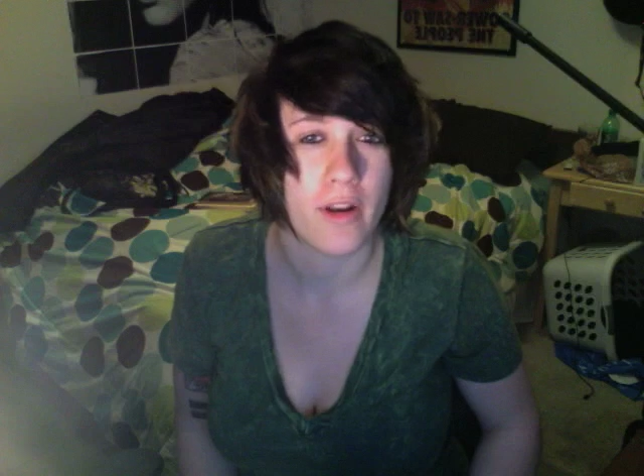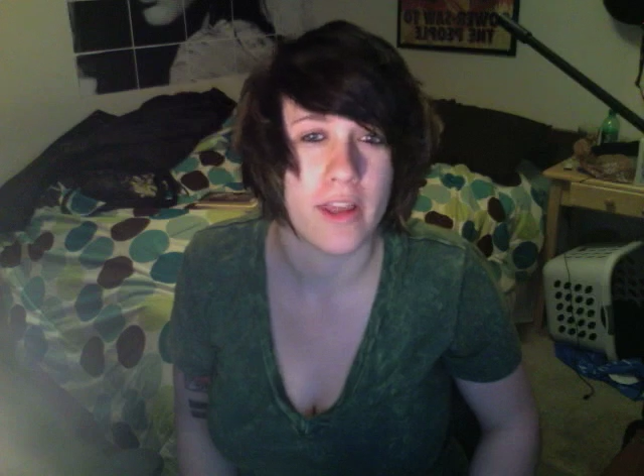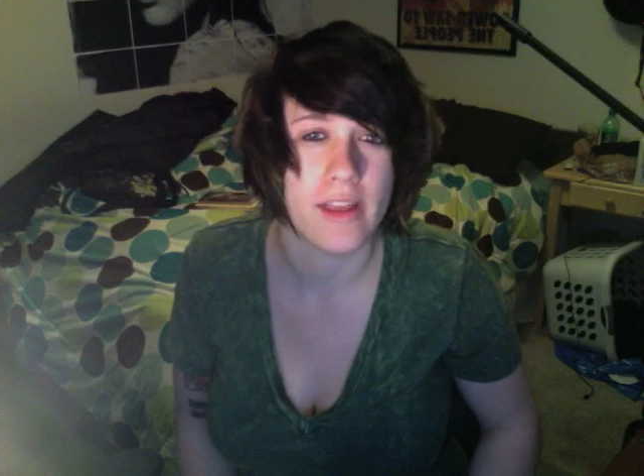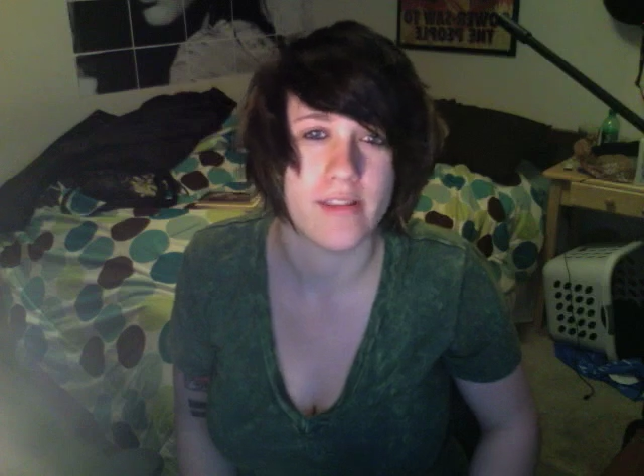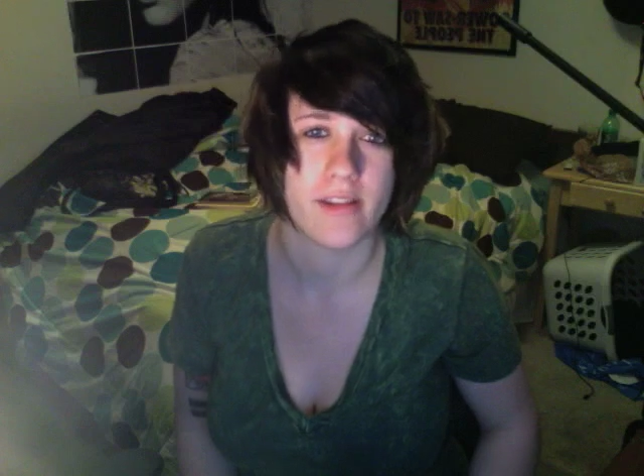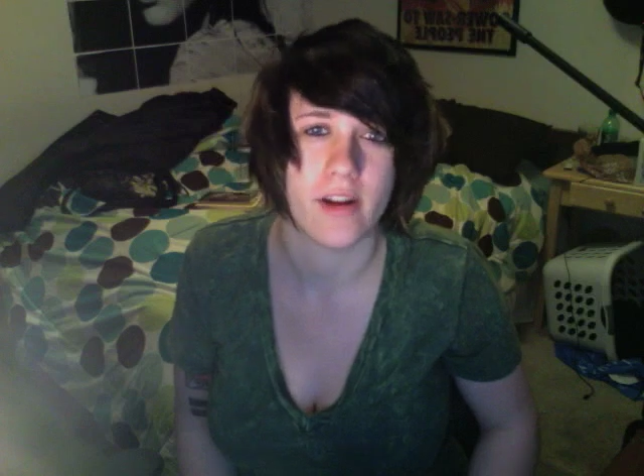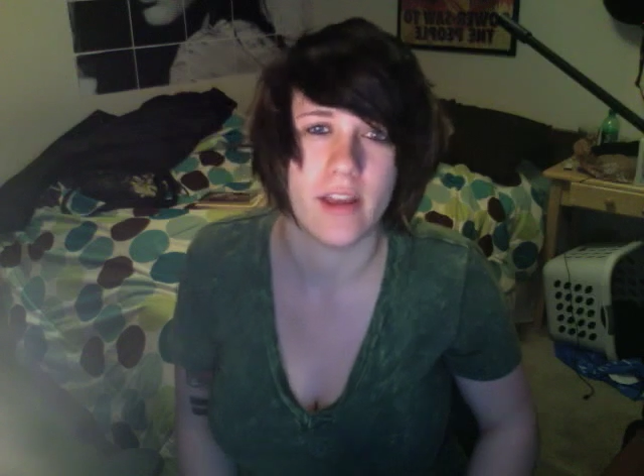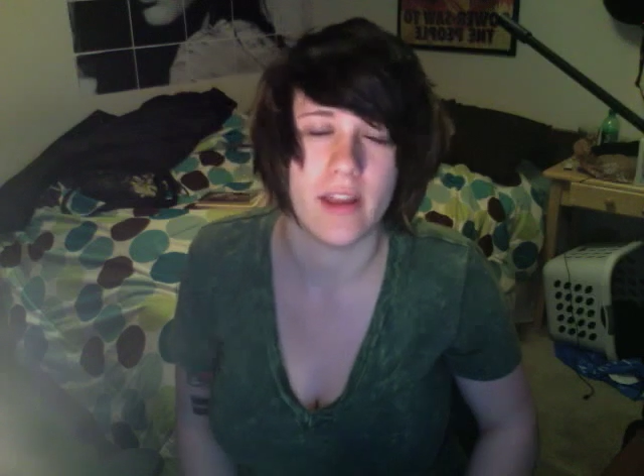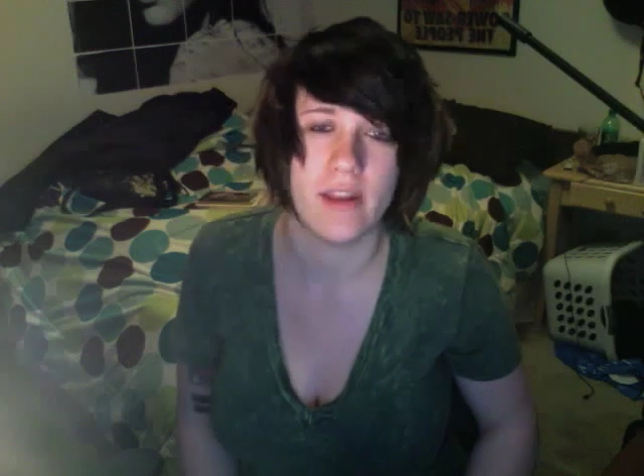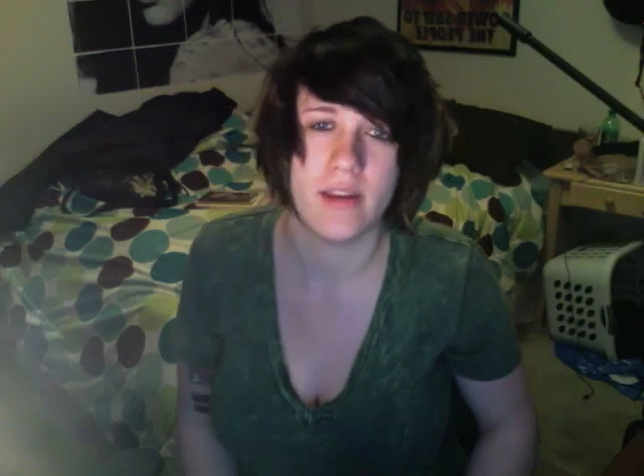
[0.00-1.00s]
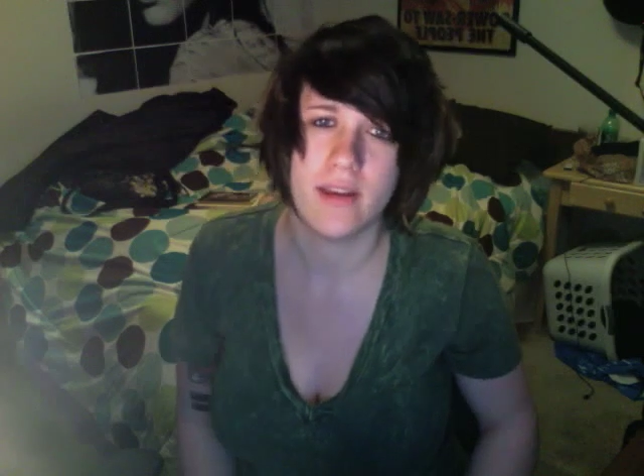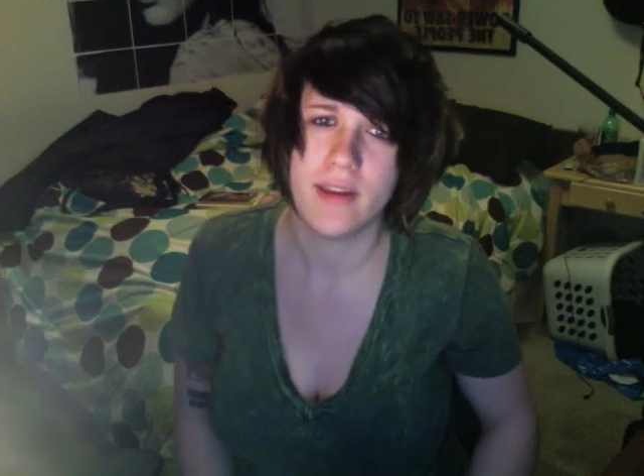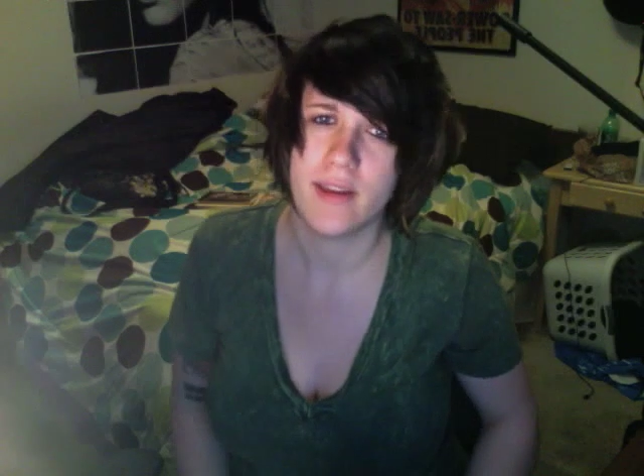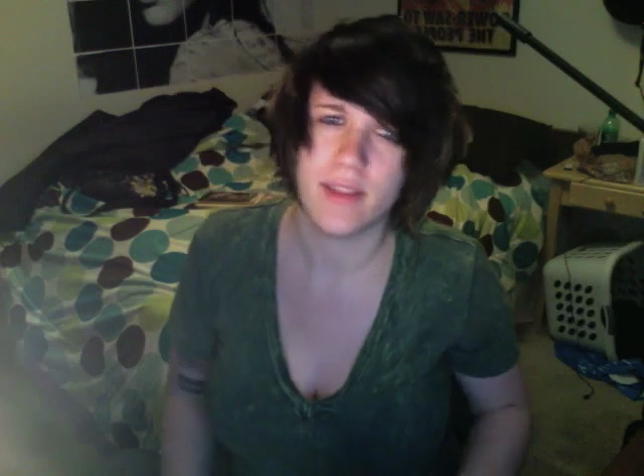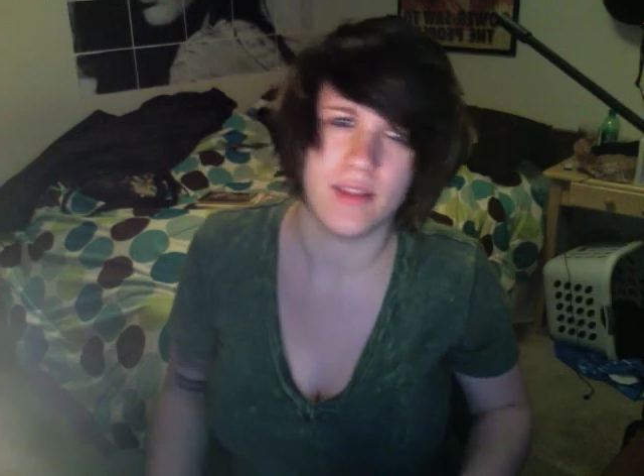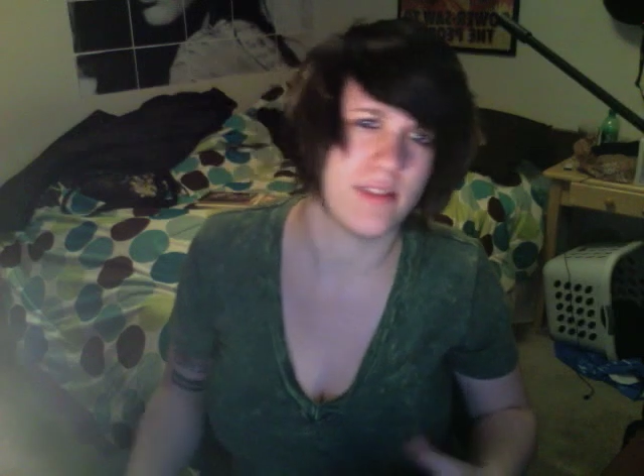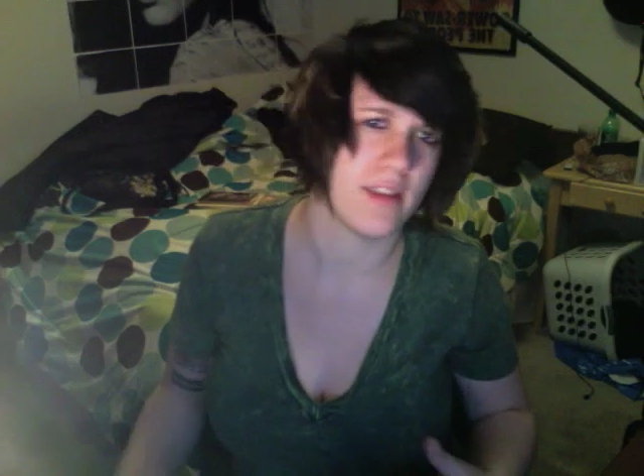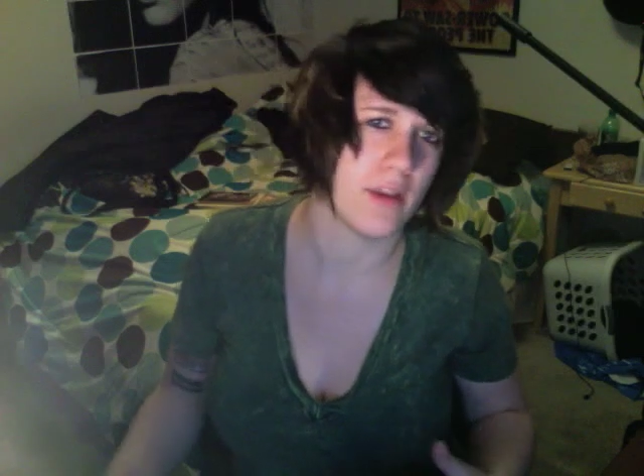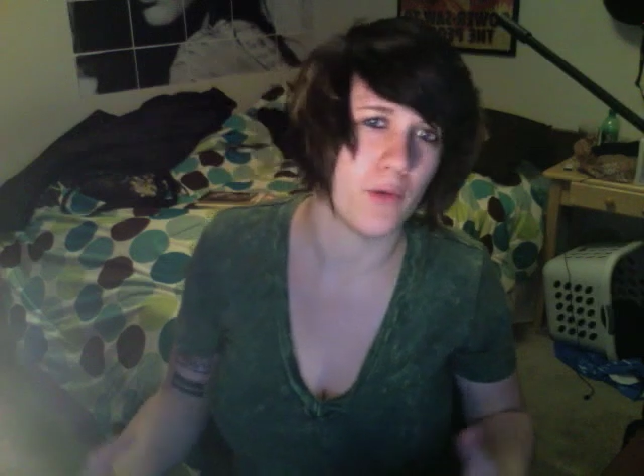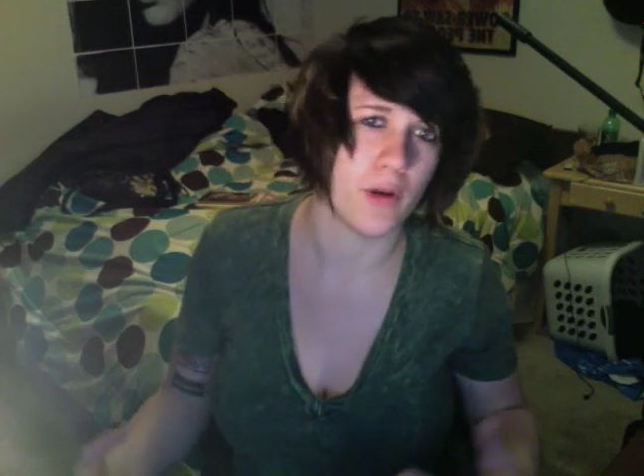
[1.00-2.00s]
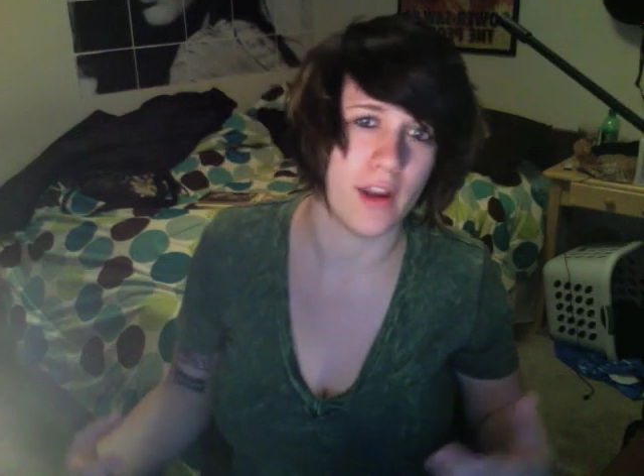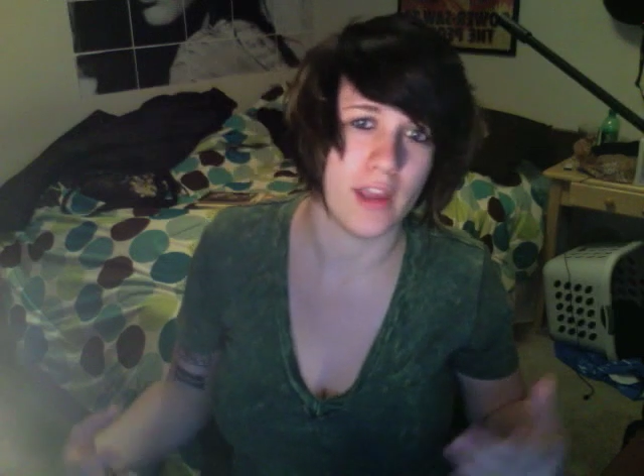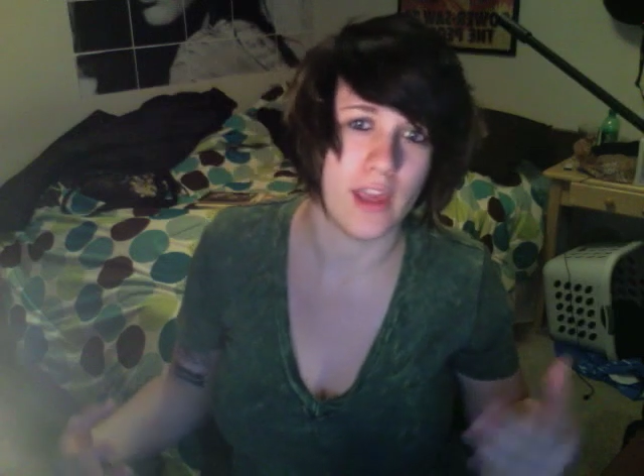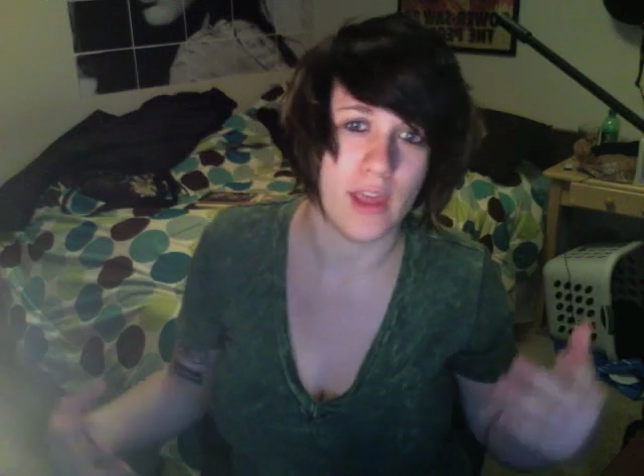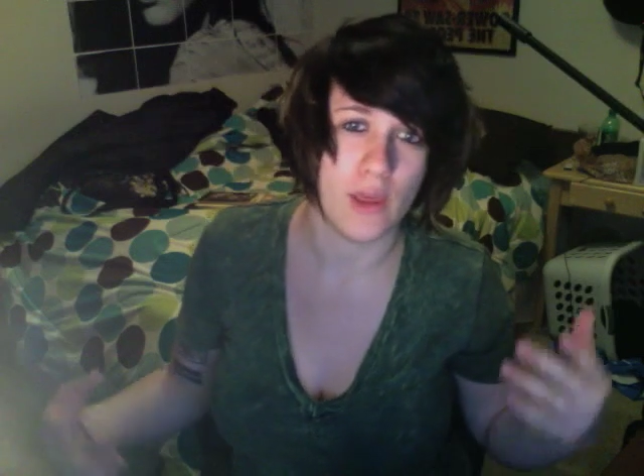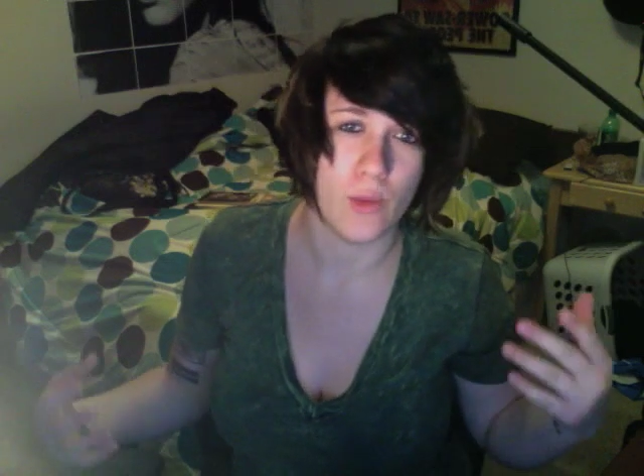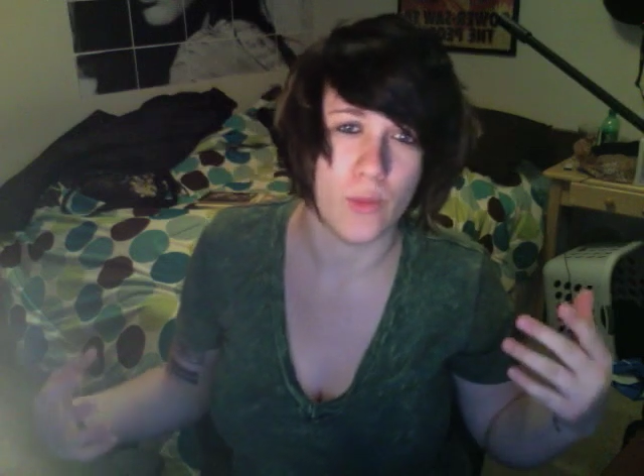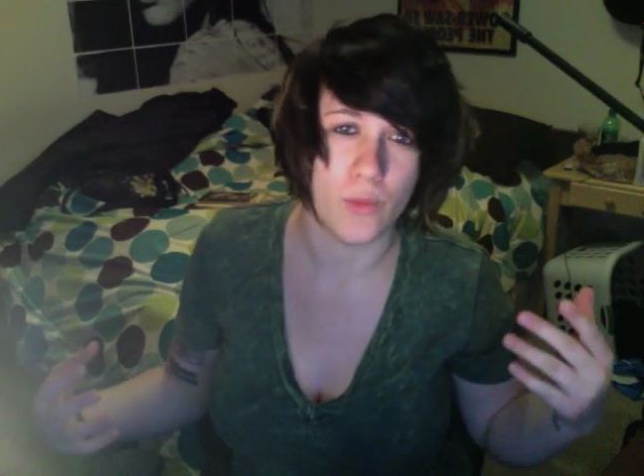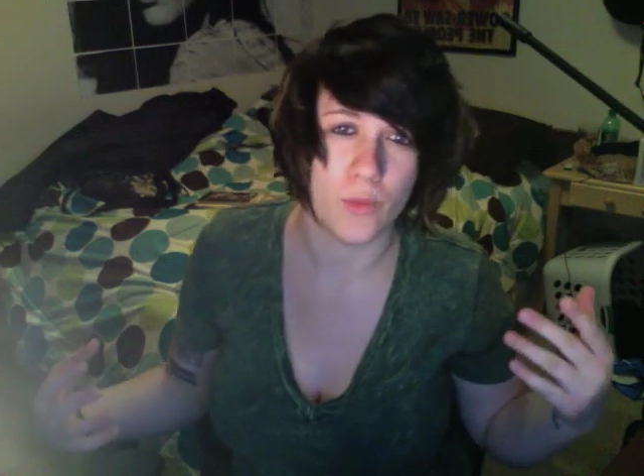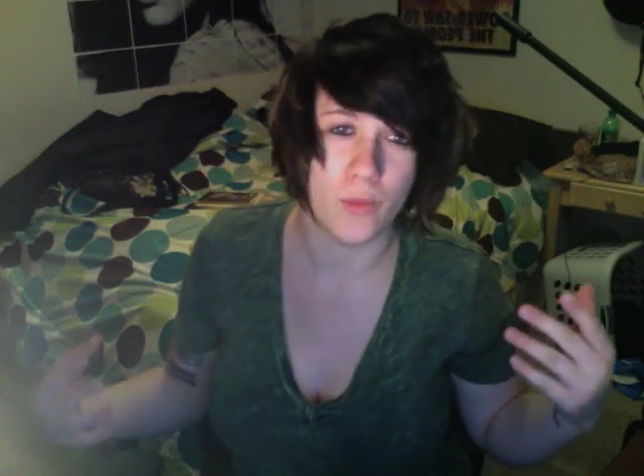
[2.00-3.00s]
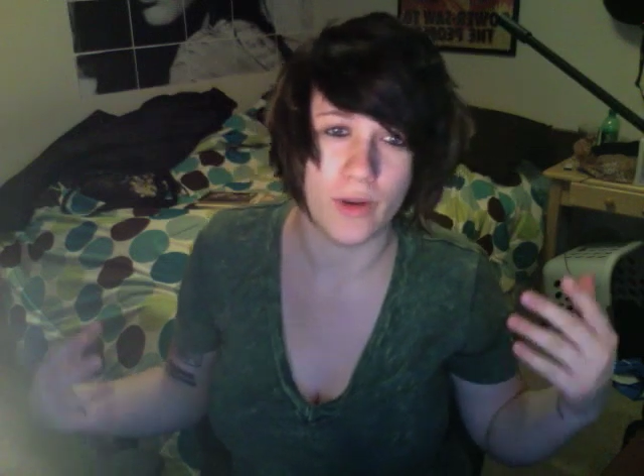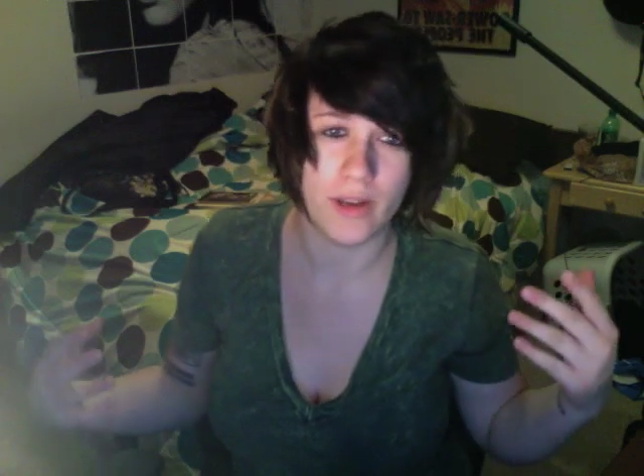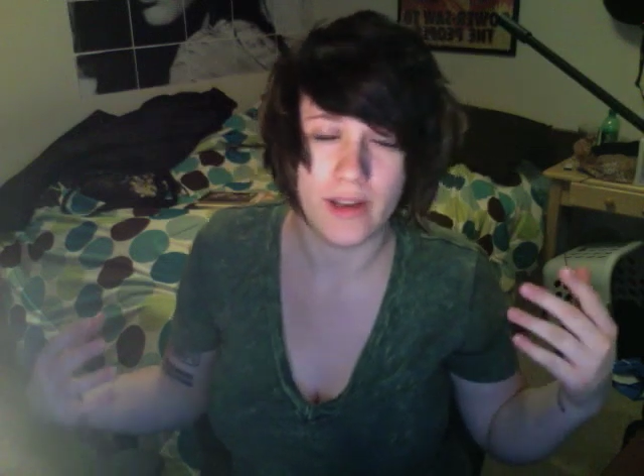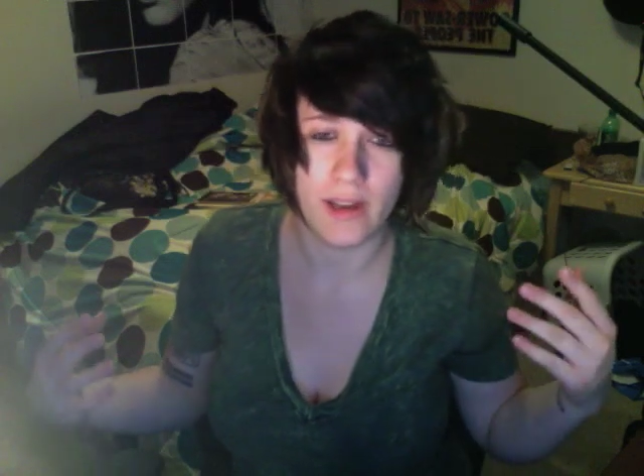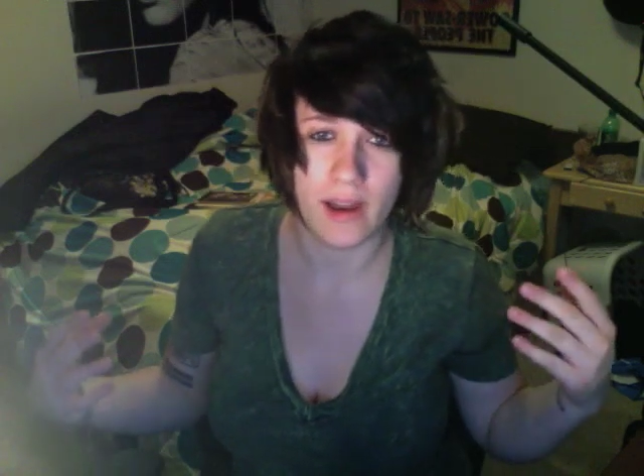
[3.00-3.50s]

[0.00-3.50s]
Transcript: He started this thing where you would